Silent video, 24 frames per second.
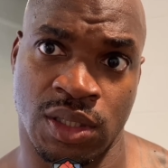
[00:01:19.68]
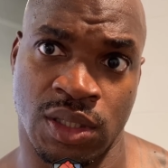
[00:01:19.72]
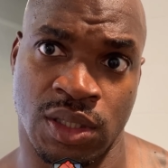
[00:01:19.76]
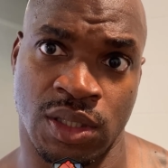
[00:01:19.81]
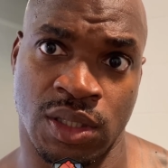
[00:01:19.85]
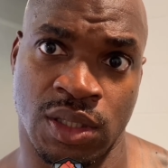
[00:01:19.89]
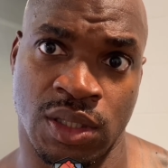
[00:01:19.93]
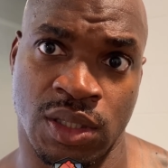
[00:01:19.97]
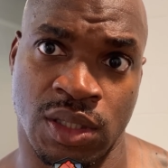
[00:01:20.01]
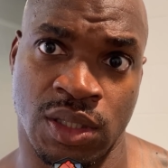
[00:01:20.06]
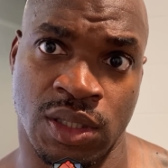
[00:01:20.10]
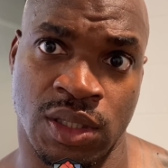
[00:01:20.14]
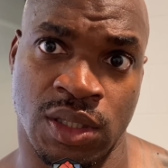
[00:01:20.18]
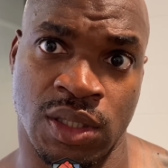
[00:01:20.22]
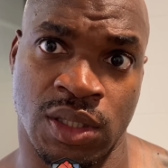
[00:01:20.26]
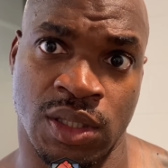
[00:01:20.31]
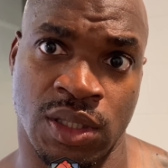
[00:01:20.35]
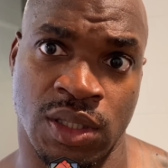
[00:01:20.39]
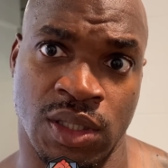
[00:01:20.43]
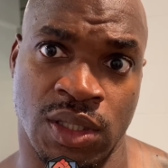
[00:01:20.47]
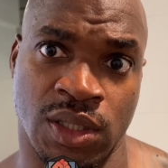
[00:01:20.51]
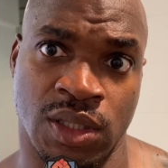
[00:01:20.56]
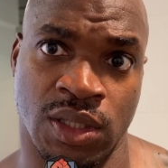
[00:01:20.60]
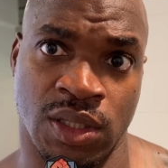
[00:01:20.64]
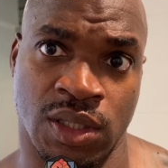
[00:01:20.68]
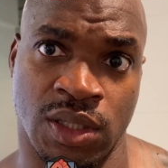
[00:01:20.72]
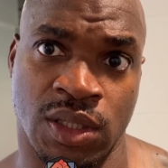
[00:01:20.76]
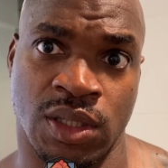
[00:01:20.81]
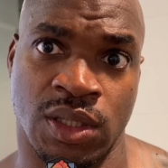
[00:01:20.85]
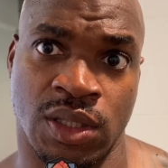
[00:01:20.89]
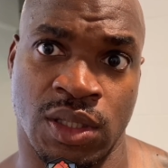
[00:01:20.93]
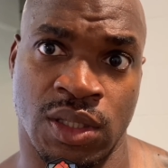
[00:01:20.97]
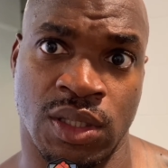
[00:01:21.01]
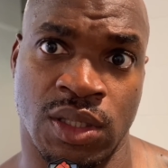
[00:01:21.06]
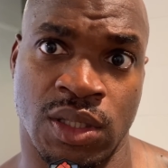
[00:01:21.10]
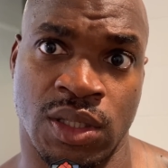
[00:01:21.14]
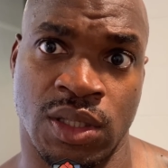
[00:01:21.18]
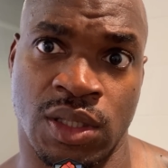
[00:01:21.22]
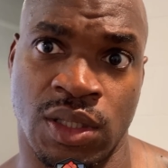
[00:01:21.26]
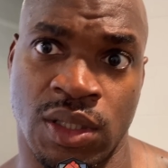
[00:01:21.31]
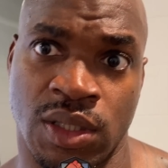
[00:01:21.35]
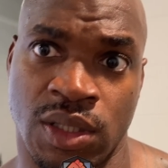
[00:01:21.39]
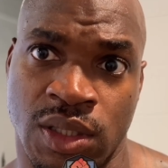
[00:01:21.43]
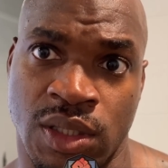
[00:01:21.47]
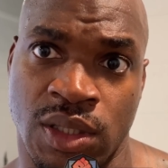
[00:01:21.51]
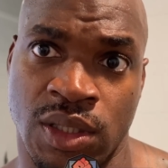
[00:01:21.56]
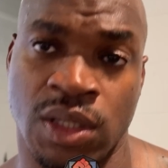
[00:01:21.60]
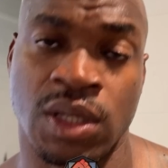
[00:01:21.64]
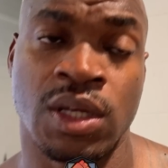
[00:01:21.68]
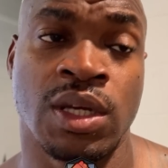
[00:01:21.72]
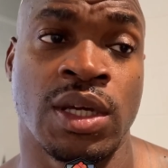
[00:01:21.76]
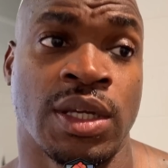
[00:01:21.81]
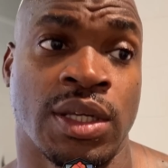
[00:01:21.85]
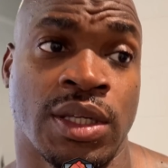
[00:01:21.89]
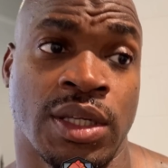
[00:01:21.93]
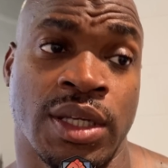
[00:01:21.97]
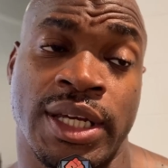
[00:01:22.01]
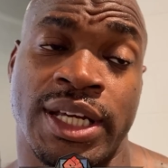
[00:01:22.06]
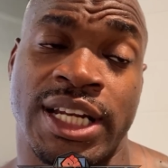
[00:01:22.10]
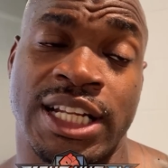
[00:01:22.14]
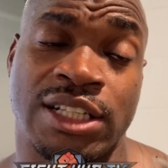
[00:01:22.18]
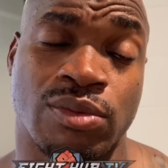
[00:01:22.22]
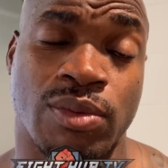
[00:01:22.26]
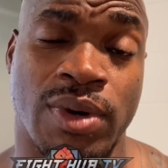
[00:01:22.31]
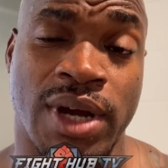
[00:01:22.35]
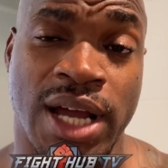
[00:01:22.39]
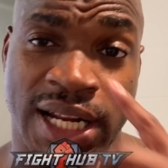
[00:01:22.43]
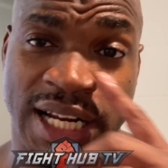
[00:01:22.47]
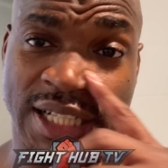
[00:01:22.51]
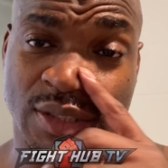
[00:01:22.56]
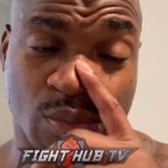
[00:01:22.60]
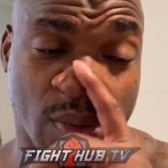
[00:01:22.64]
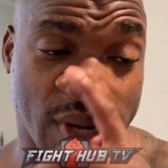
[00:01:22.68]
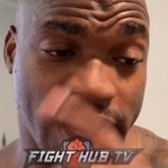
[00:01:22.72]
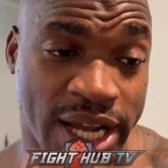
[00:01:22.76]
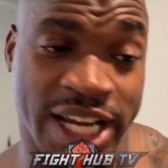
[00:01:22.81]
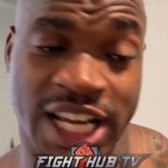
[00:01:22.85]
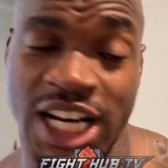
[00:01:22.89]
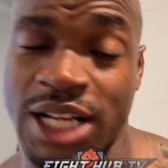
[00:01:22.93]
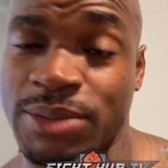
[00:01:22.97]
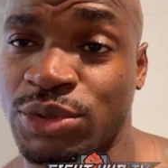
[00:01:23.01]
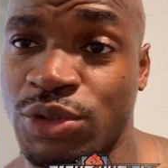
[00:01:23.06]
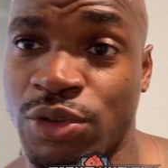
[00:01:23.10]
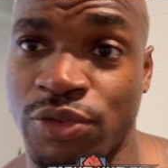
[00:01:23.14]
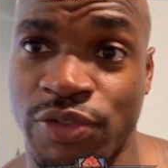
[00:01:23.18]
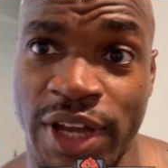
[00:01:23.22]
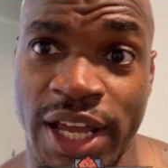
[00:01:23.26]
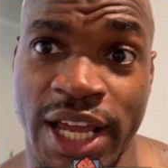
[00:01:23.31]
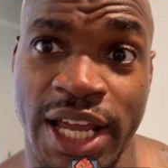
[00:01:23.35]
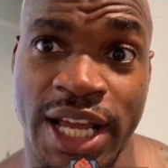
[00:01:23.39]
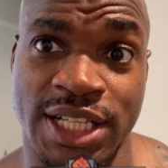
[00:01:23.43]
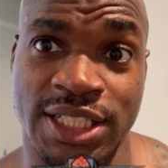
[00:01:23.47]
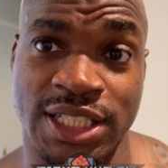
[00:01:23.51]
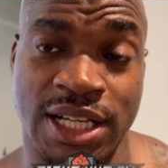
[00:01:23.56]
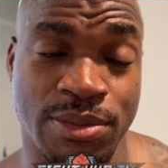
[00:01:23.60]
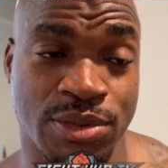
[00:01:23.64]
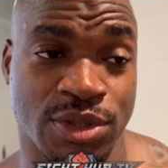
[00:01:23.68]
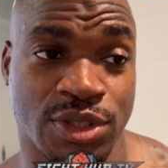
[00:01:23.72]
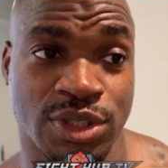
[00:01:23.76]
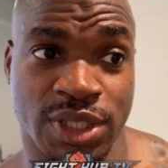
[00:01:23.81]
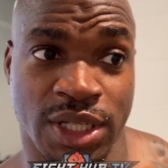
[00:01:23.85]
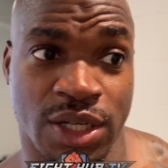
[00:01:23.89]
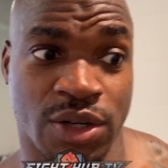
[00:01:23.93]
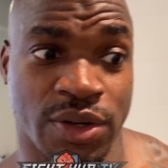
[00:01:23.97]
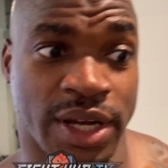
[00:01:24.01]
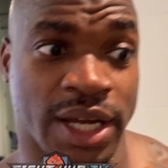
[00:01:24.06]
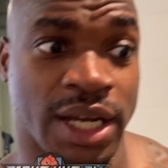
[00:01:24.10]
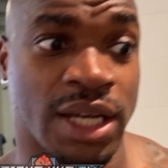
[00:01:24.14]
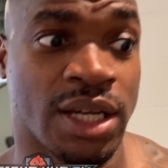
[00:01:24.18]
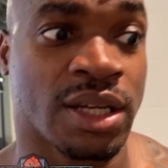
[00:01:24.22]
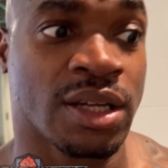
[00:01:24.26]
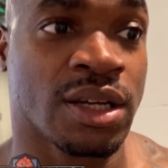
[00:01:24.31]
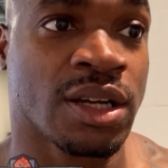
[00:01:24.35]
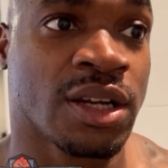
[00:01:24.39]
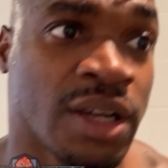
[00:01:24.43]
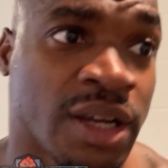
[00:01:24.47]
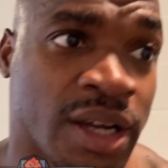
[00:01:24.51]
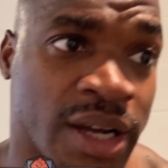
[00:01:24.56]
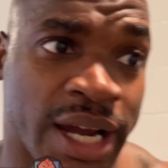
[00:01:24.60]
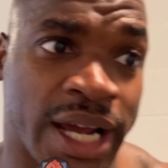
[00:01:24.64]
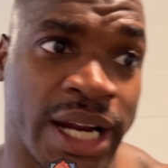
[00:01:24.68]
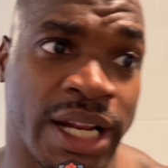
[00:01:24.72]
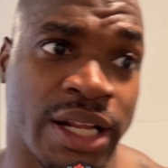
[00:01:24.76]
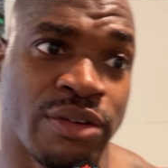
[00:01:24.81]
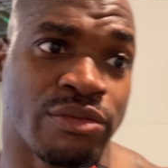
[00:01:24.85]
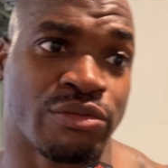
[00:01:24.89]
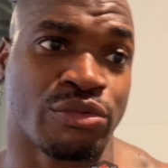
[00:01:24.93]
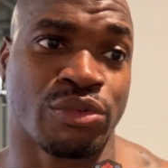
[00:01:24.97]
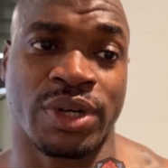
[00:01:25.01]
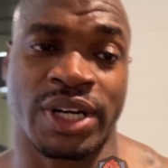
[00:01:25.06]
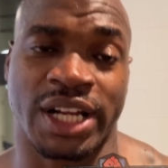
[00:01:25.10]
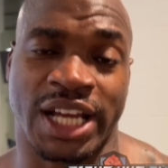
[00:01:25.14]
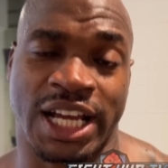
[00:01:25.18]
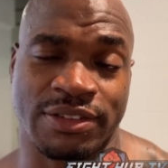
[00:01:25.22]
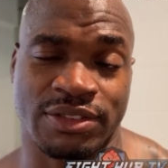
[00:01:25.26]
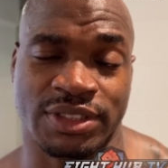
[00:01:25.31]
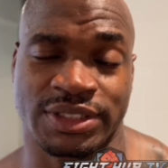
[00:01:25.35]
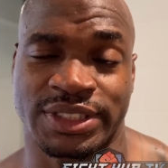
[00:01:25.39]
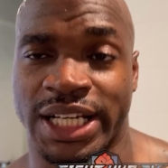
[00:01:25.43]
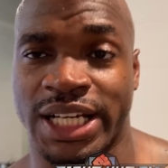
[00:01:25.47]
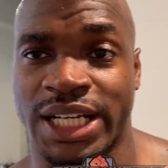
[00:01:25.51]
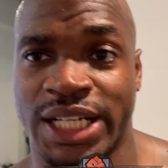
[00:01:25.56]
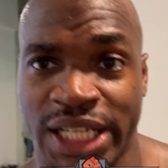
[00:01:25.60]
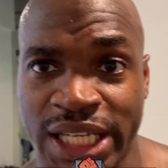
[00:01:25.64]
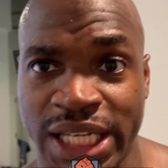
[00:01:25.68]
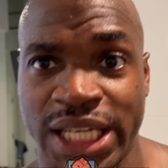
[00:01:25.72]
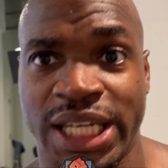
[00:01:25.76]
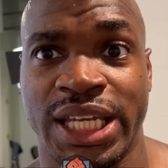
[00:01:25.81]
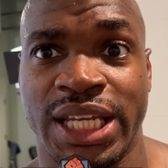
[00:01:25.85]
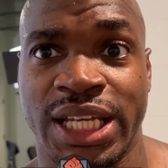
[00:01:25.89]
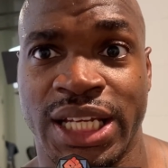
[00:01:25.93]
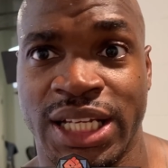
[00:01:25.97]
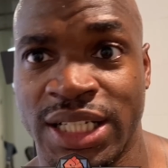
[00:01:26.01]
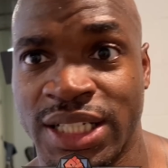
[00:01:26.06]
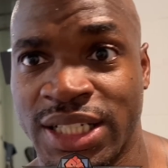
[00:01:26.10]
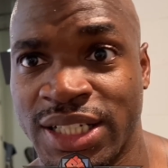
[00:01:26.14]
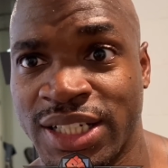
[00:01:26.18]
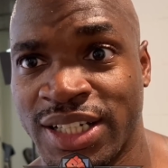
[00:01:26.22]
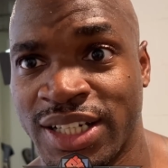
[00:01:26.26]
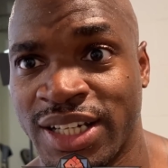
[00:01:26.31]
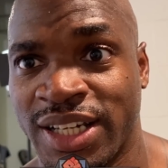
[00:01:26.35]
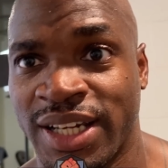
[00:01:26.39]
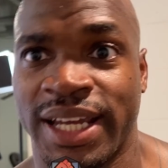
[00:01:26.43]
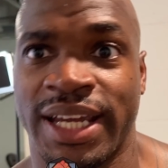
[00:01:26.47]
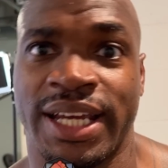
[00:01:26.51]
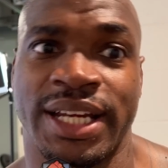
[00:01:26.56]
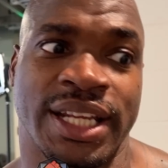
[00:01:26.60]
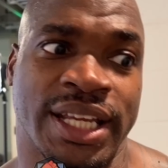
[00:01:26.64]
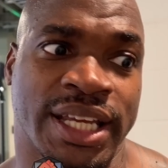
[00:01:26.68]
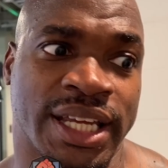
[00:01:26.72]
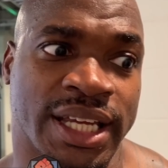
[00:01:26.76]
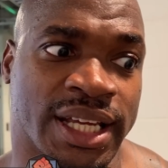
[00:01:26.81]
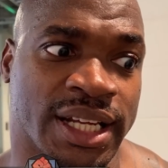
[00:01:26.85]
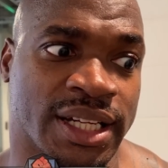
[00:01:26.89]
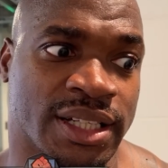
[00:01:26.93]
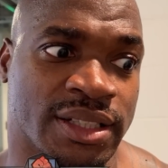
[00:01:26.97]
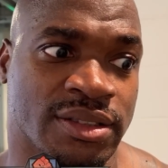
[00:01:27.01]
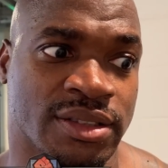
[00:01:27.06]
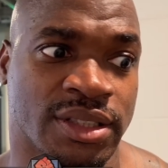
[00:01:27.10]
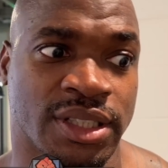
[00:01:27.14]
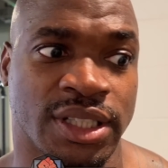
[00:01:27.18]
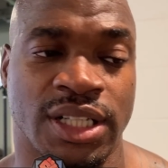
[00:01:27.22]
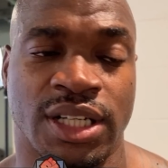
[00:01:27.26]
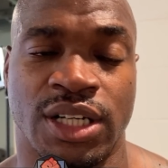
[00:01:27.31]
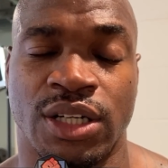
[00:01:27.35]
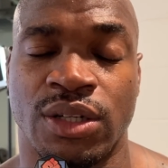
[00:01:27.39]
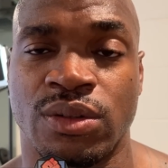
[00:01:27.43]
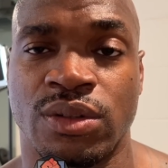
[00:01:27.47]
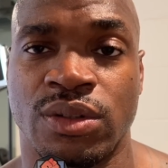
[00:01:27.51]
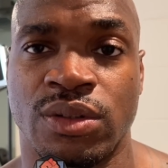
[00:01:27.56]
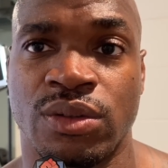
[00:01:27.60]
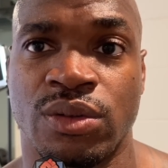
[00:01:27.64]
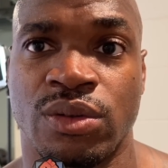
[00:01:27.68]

your win back and been able to continue? Yeah, that's why I got up so fast, because I was just like, okay, I didn't want to have to take a knee and then, you know,